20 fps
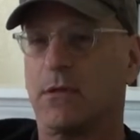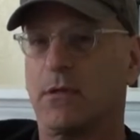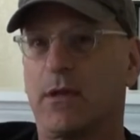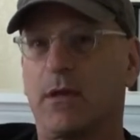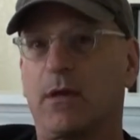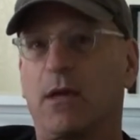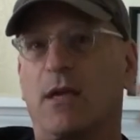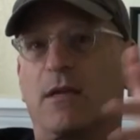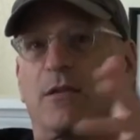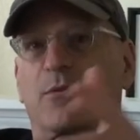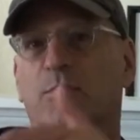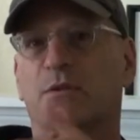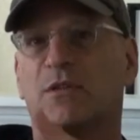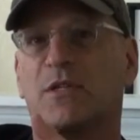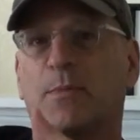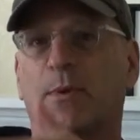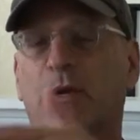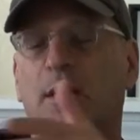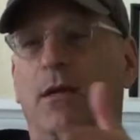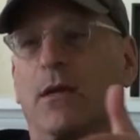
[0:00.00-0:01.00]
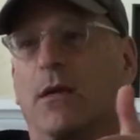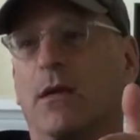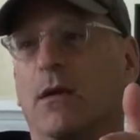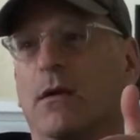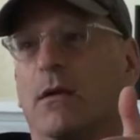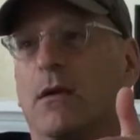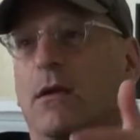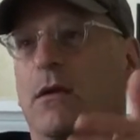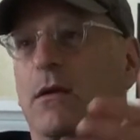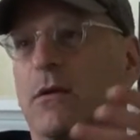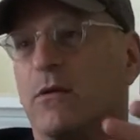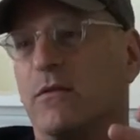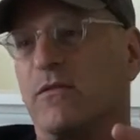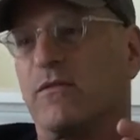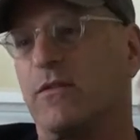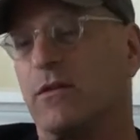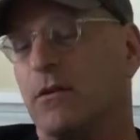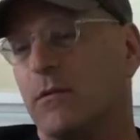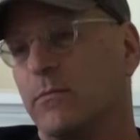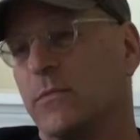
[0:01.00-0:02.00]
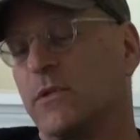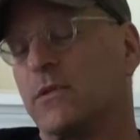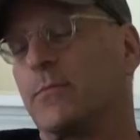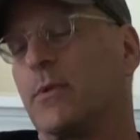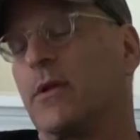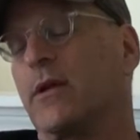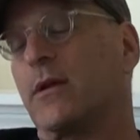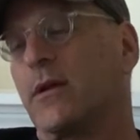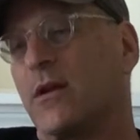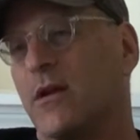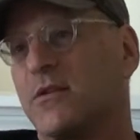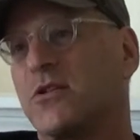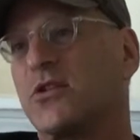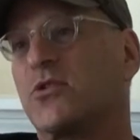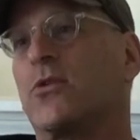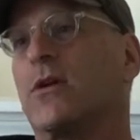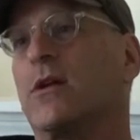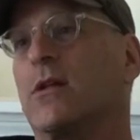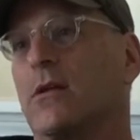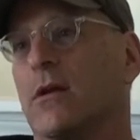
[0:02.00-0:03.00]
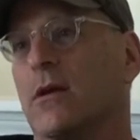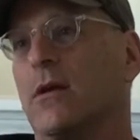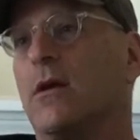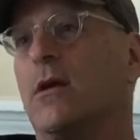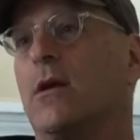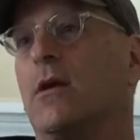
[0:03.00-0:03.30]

Like as we're speaking, your film is playing in Australia.